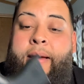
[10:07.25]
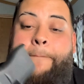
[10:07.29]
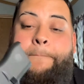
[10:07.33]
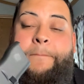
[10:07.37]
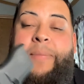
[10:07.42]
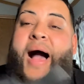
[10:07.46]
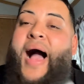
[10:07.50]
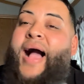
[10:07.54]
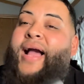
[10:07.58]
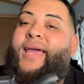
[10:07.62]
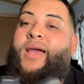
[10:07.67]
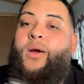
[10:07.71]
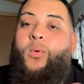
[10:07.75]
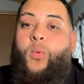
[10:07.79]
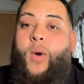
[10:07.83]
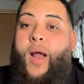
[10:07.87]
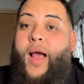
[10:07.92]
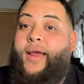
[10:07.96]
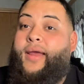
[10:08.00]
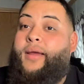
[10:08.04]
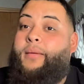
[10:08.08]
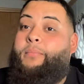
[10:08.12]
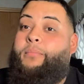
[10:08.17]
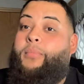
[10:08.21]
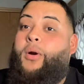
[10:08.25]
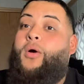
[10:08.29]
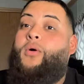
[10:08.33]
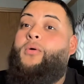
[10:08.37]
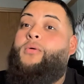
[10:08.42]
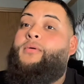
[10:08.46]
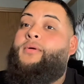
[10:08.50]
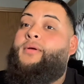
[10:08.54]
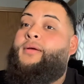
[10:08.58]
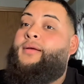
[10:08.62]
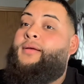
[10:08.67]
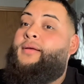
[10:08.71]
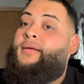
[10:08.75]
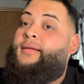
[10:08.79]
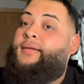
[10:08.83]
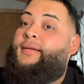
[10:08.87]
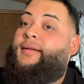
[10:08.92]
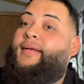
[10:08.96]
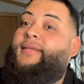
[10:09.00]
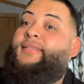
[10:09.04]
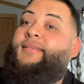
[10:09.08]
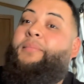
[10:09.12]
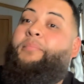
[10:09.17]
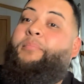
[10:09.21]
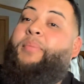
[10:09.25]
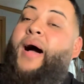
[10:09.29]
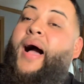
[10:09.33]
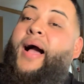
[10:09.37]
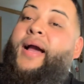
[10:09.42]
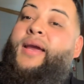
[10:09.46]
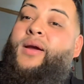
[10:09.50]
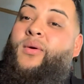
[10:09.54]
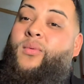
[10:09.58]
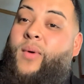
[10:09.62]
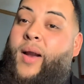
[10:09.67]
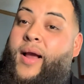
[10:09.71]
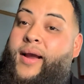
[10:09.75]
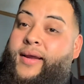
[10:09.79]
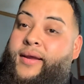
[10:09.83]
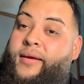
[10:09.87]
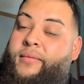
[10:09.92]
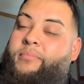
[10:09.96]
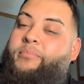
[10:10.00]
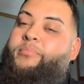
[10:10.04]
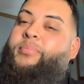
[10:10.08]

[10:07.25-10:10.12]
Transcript: Pocket rocket, bro. This is a pocket rocket,